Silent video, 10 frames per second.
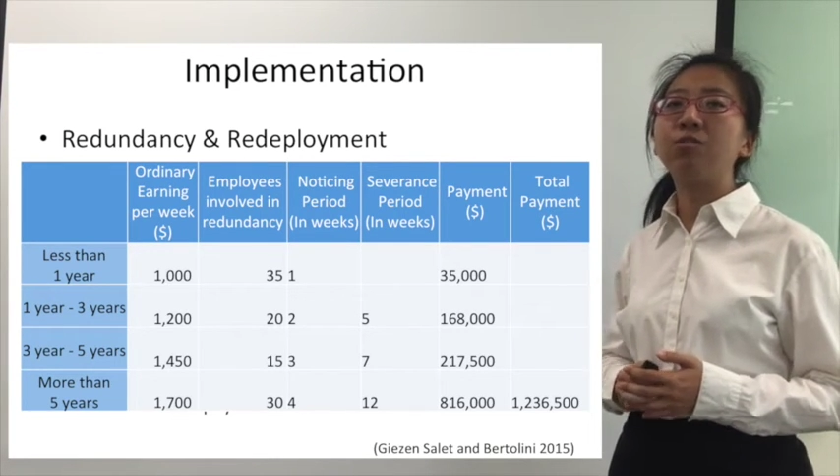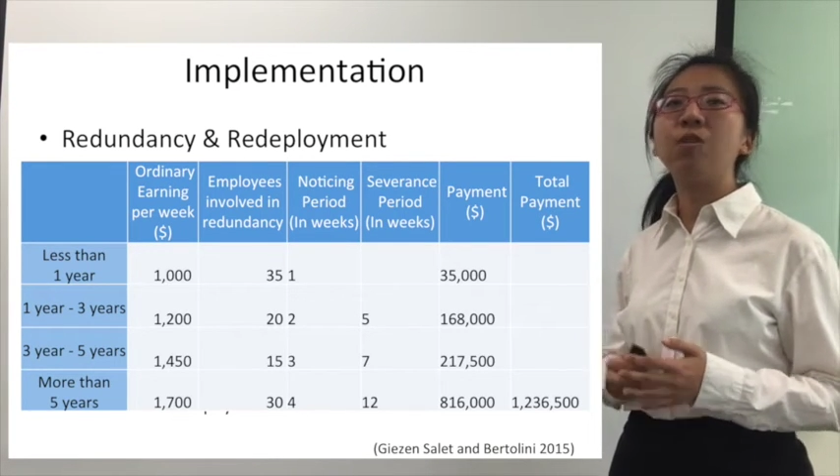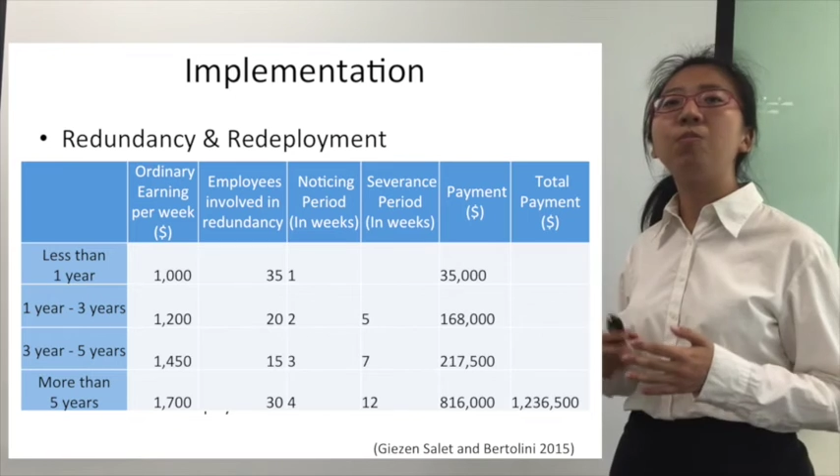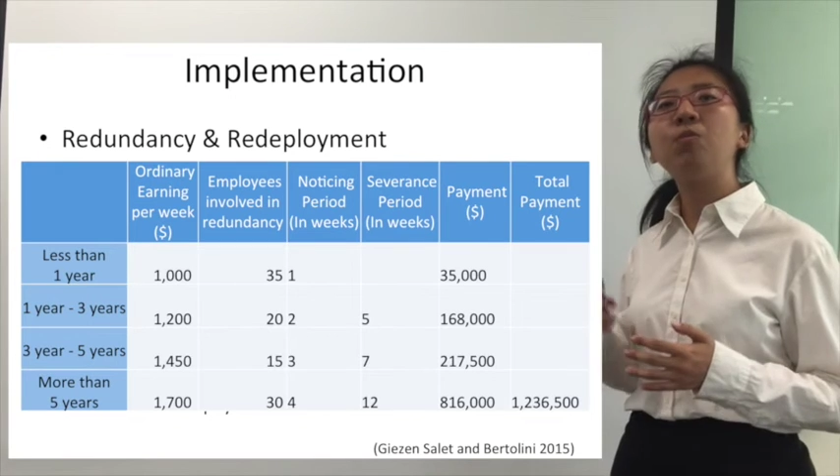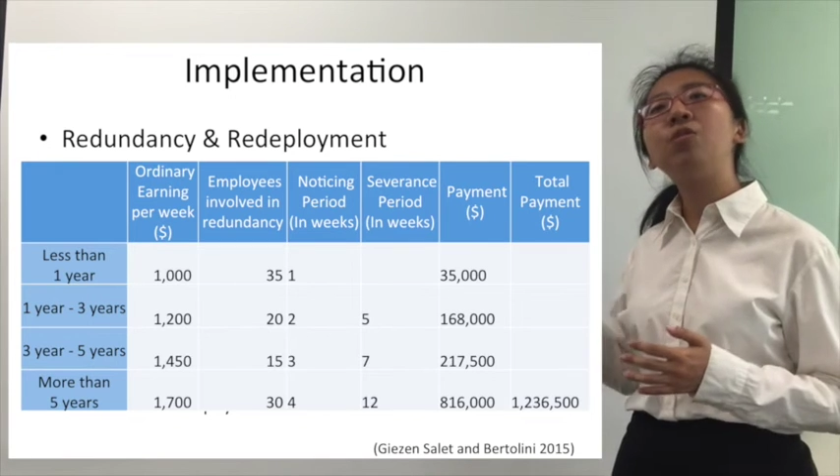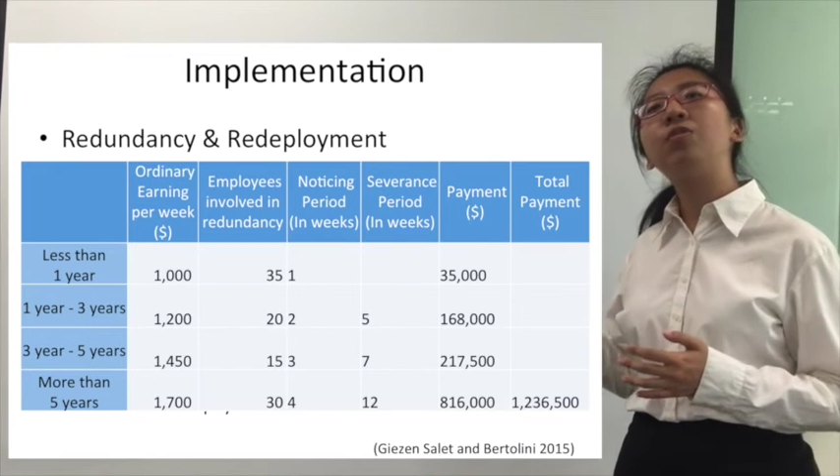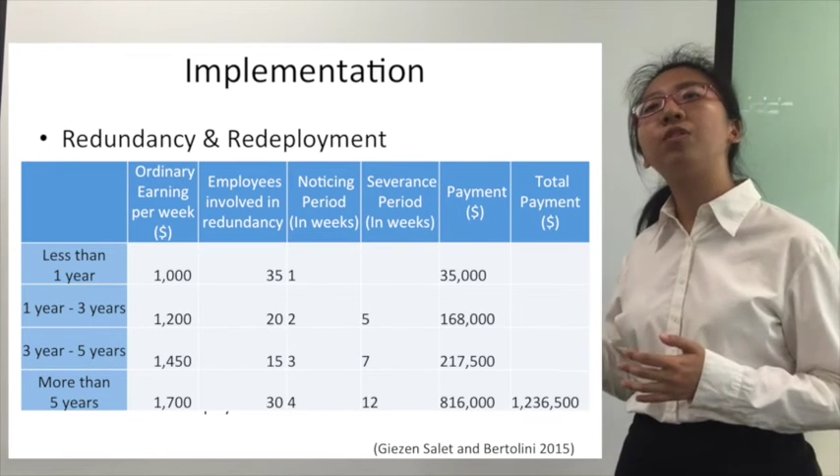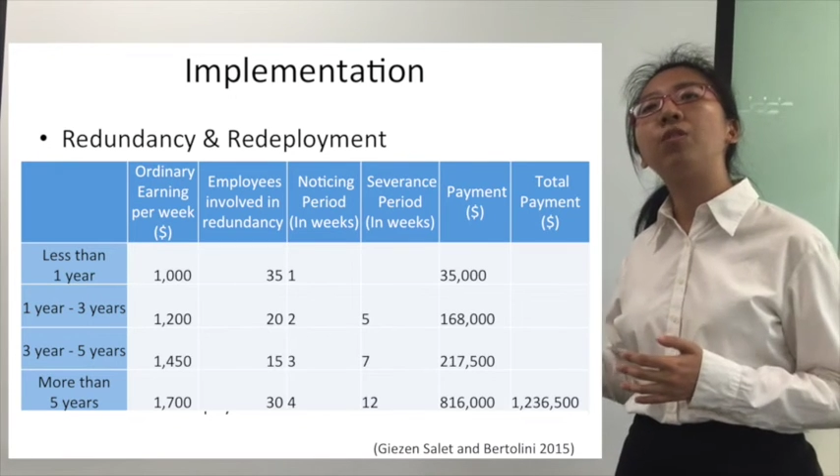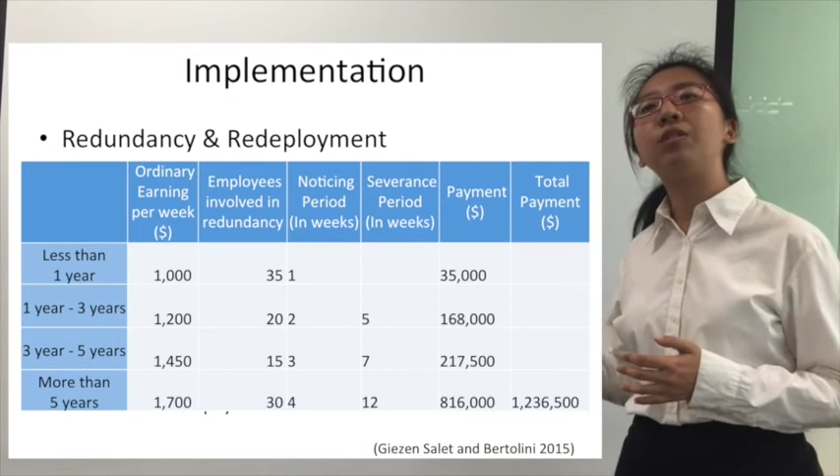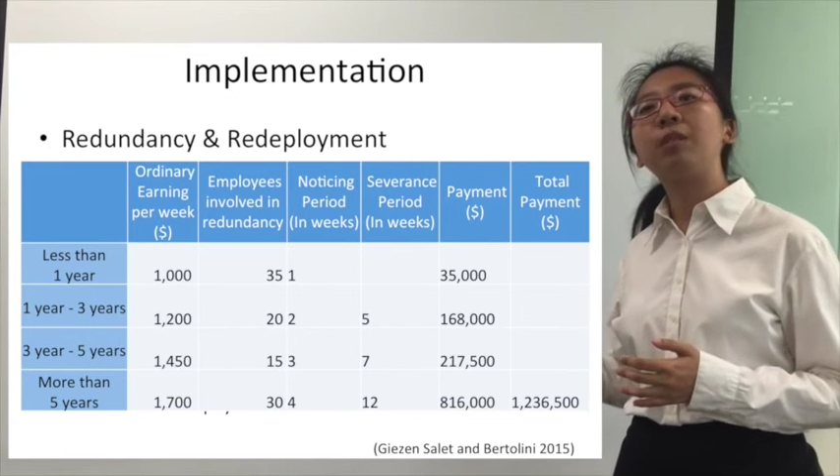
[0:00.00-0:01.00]
remove
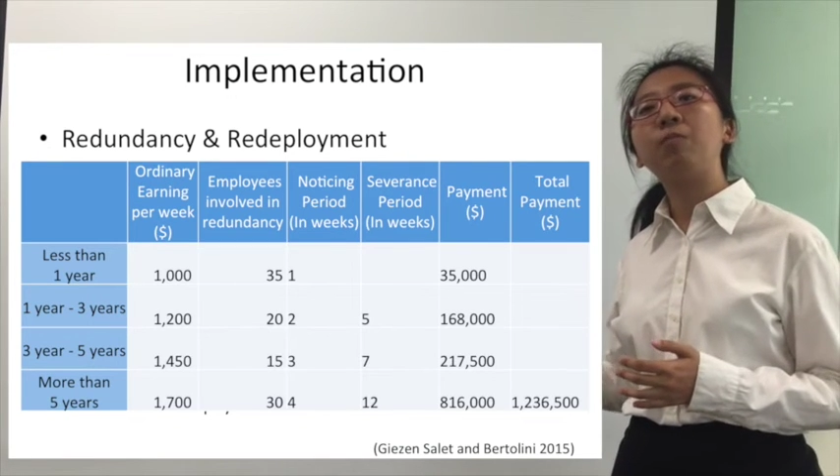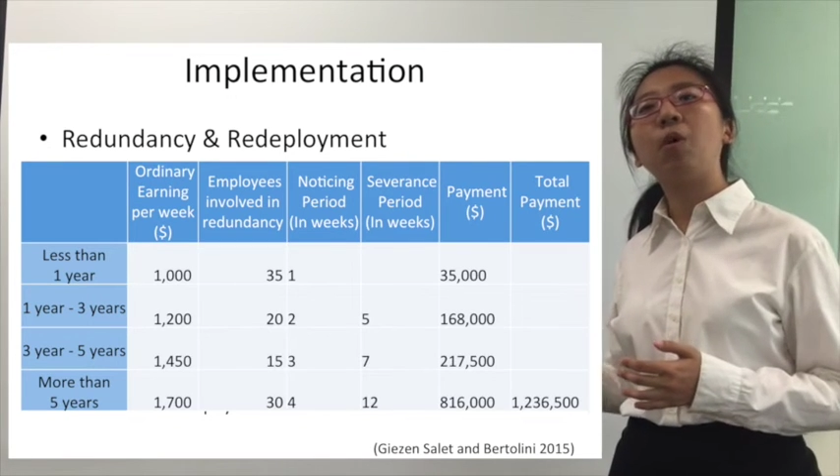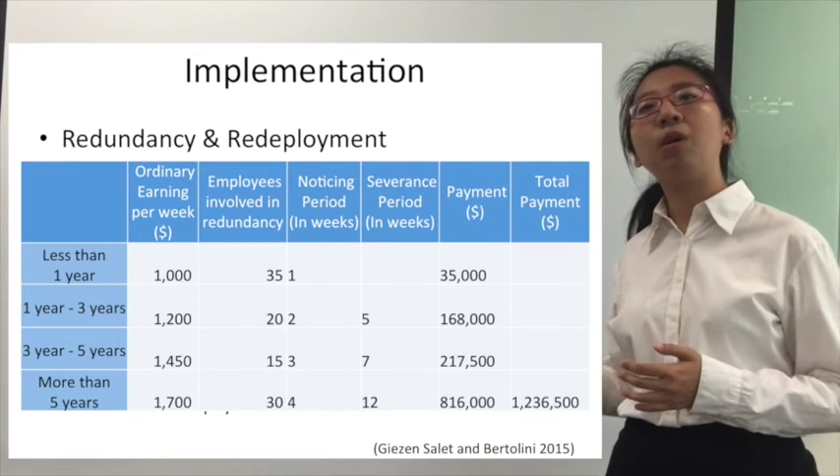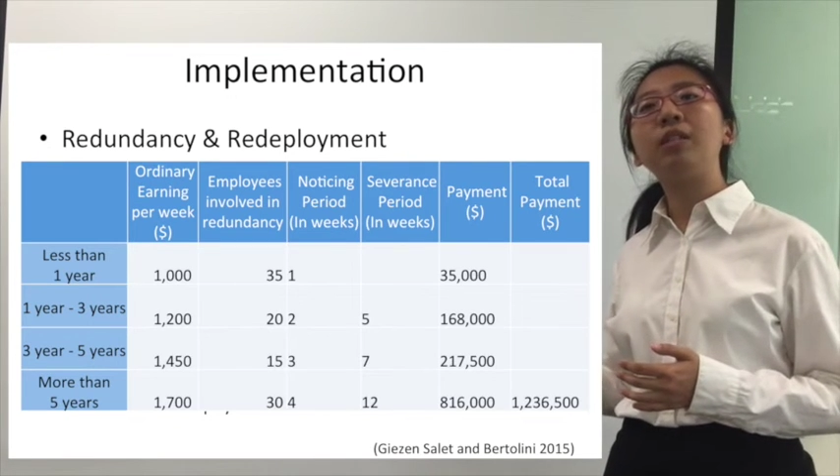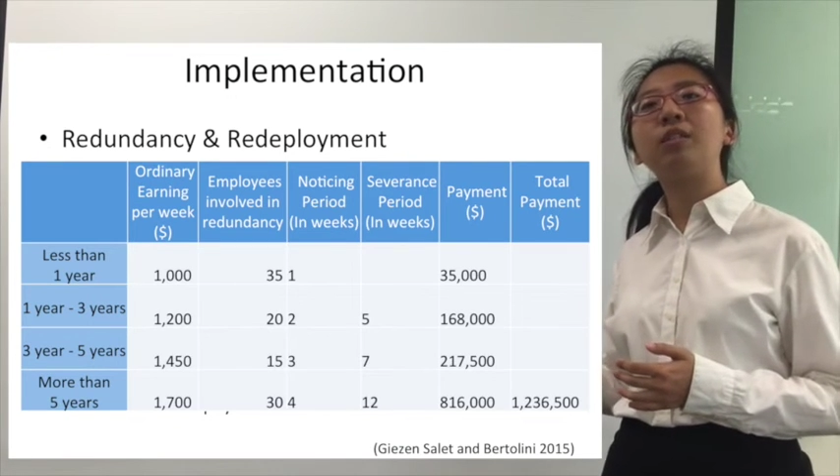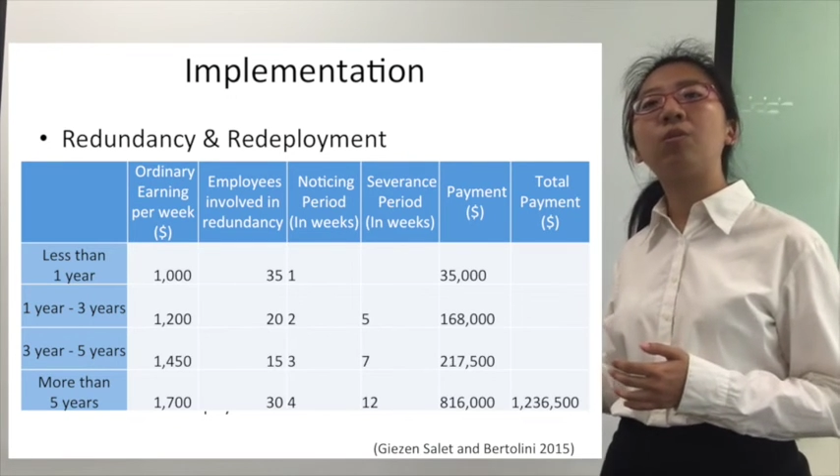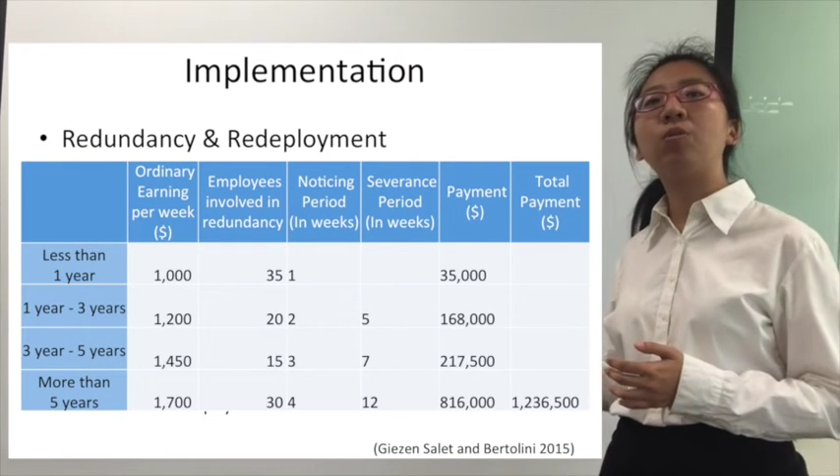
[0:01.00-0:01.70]
those employees